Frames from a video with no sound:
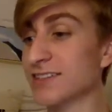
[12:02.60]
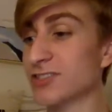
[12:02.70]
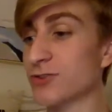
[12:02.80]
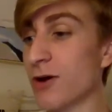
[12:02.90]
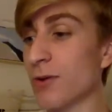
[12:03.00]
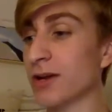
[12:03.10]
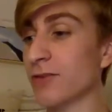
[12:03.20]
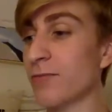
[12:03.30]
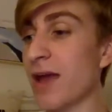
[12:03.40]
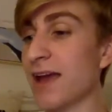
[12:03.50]
has a drawing
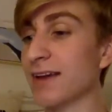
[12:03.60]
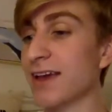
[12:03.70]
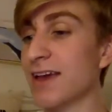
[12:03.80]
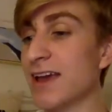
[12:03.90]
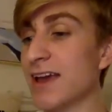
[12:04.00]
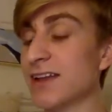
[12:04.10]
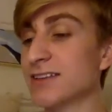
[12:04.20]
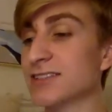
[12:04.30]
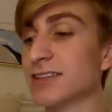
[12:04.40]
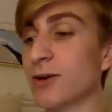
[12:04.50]
of Mack in
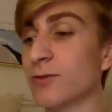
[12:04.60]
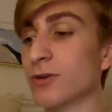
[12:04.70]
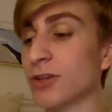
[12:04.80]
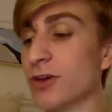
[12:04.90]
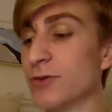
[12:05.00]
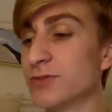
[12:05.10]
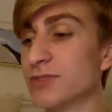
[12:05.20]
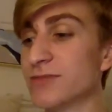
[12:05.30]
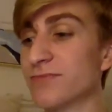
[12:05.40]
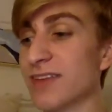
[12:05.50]
his clown
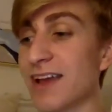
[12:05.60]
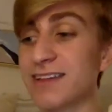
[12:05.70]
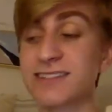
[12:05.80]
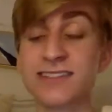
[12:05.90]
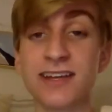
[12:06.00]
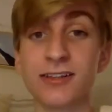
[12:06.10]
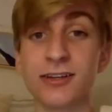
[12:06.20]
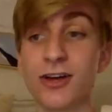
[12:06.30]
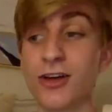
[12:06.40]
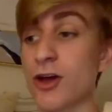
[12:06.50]
clothes and
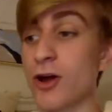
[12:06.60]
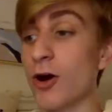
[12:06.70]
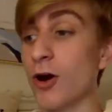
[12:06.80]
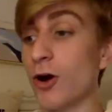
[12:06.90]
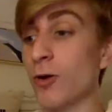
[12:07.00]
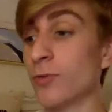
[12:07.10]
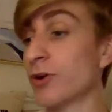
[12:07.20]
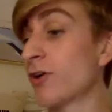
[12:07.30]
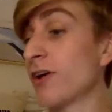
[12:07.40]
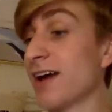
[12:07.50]
Stella on
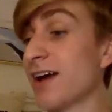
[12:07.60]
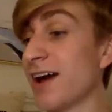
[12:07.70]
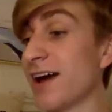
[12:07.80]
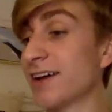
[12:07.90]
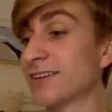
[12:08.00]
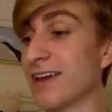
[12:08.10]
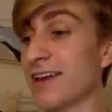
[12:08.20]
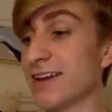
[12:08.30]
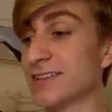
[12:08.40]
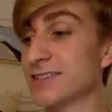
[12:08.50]
her hind
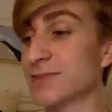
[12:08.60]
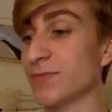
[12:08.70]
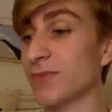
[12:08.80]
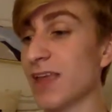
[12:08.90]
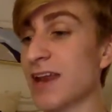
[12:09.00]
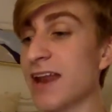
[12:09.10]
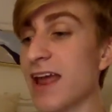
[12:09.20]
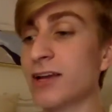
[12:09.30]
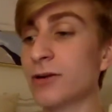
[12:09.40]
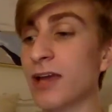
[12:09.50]
legs and an
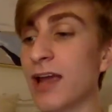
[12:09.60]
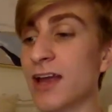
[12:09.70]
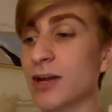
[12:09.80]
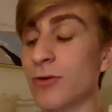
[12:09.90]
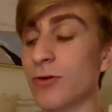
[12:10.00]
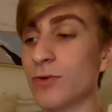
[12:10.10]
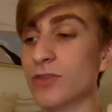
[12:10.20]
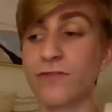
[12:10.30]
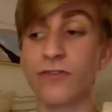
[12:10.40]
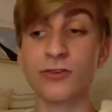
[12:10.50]
angry animal
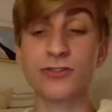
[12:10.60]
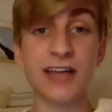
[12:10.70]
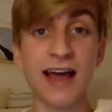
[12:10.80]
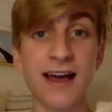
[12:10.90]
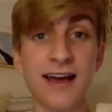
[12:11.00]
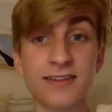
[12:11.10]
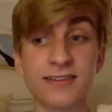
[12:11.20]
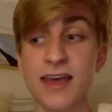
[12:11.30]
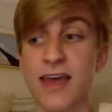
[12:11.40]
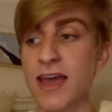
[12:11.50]
with fierce
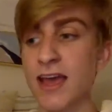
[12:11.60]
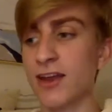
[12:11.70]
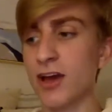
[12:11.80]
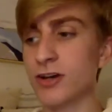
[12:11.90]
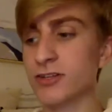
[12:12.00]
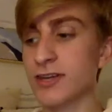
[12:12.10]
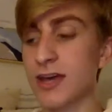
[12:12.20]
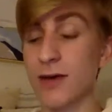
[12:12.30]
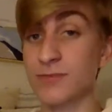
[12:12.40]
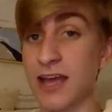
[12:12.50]
eyes and
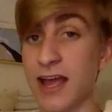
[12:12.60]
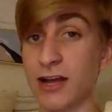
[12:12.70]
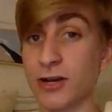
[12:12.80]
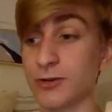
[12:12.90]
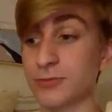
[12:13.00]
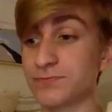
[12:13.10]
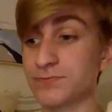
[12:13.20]
unkempt hair.